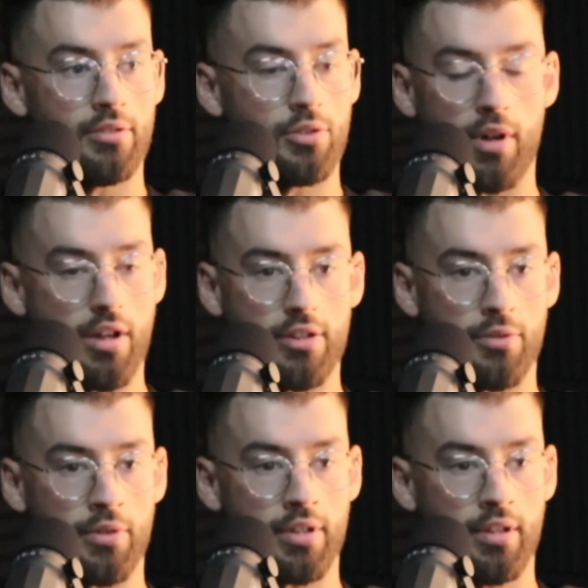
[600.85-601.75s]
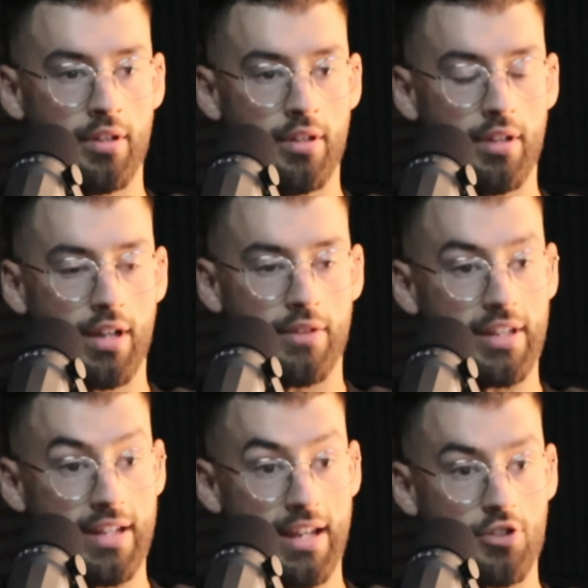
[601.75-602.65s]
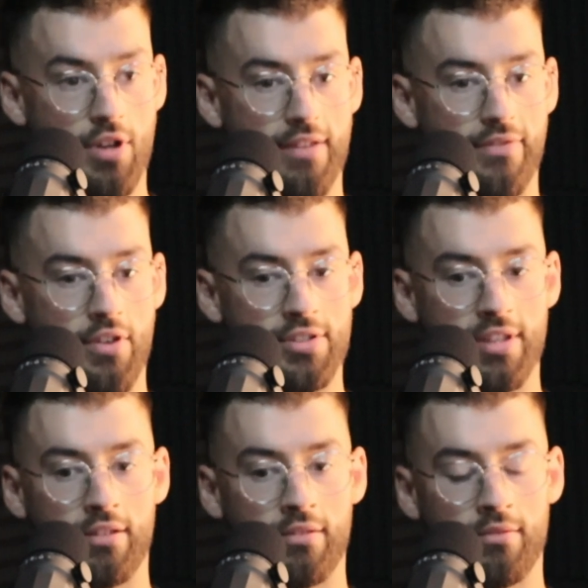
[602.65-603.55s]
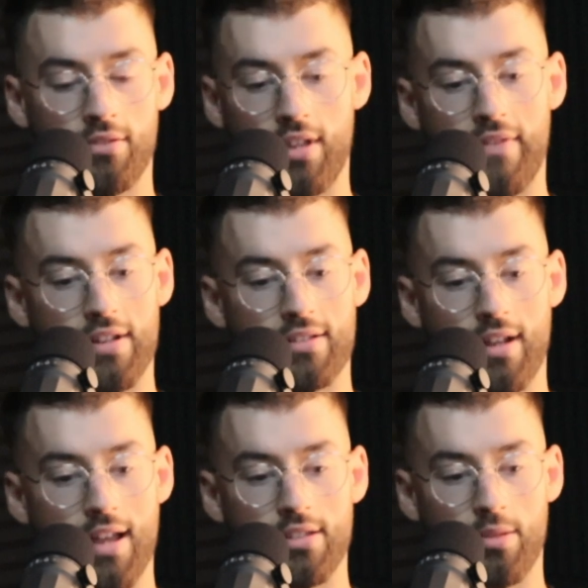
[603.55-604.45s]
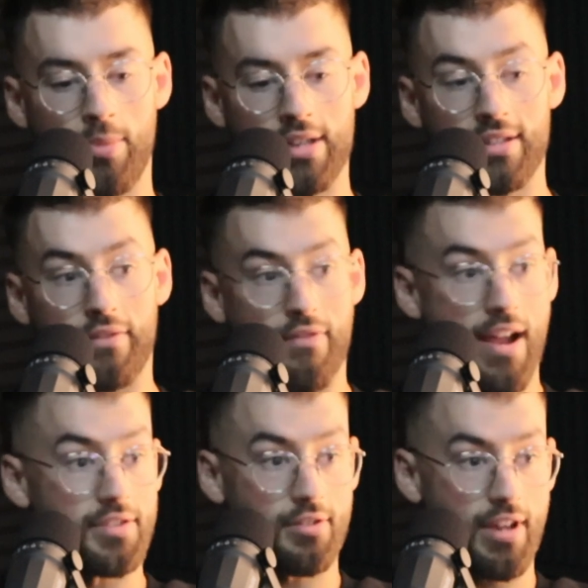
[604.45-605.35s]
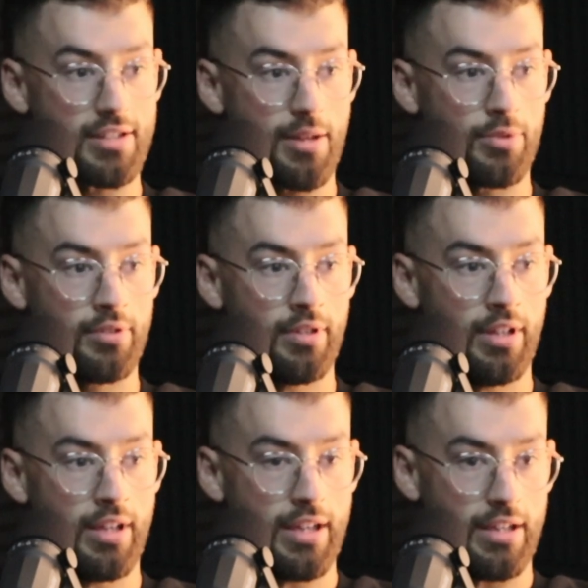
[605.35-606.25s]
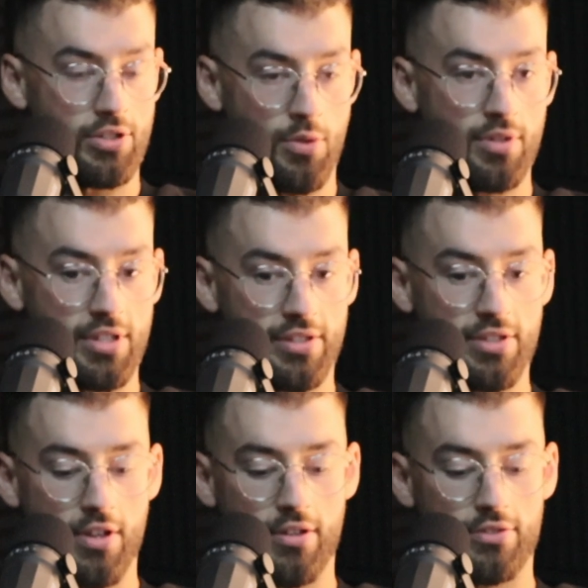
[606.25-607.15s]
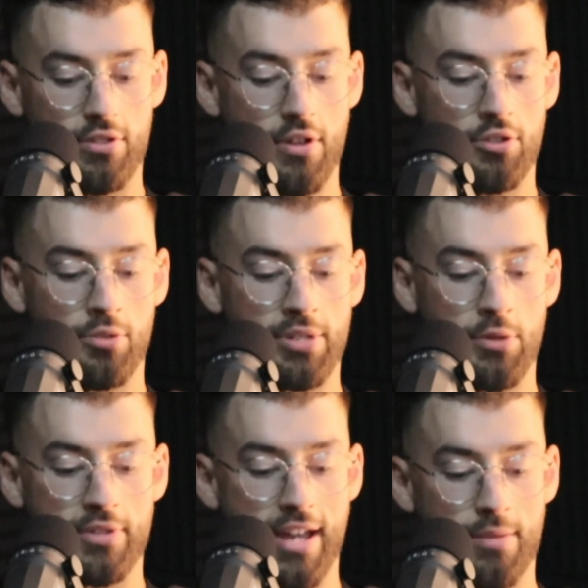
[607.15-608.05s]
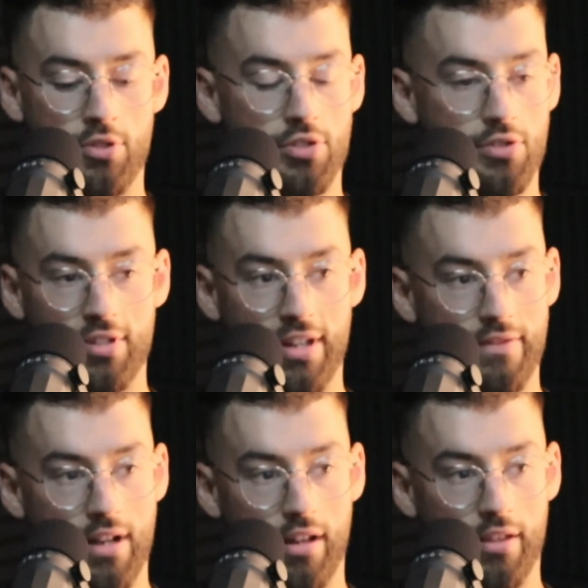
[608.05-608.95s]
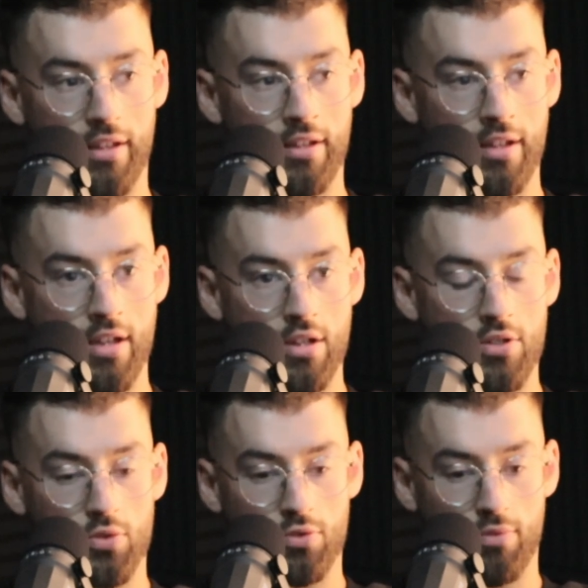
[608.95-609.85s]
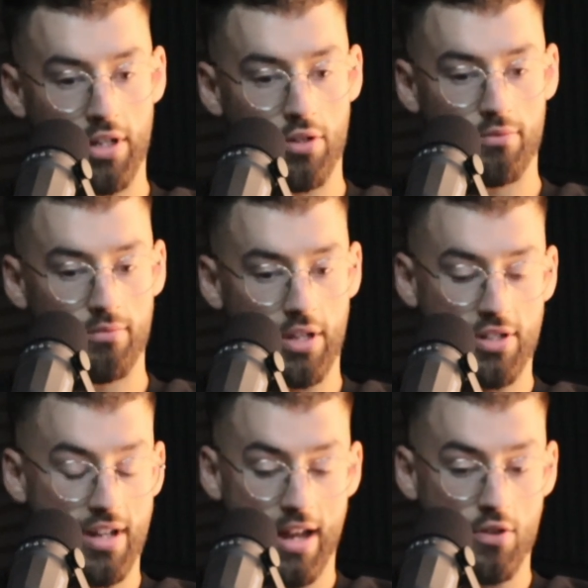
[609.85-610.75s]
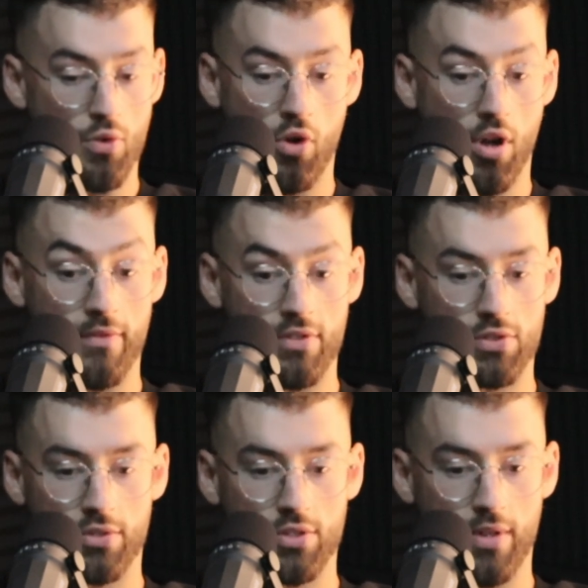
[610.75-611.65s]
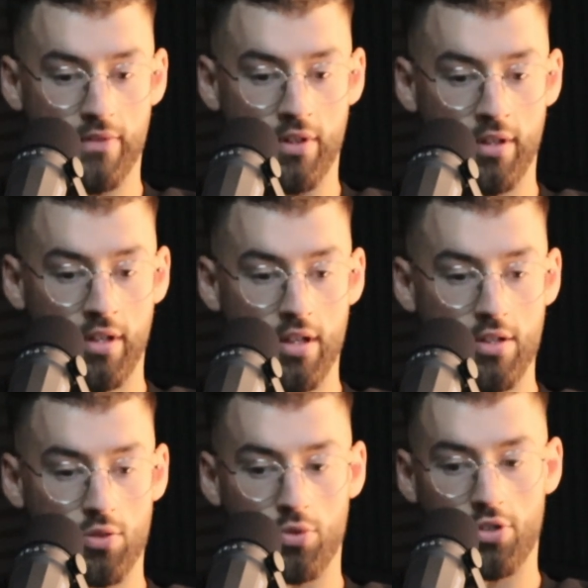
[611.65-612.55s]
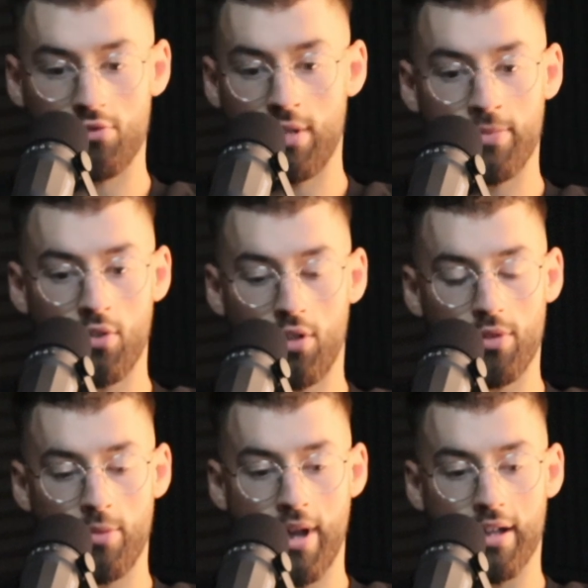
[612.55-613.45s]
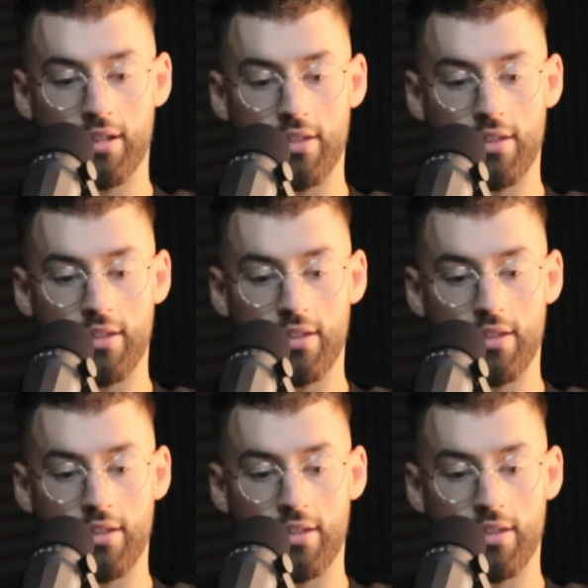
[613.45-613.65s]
No, I can't do it. I was like, you need to try first. Then I've had clients in the past, like Fran's a great example. As soon as she turned up, she was adamant she couldn't lift anything. She was really, like, she had no confidence whatsoever. So we just stripped it all the way back.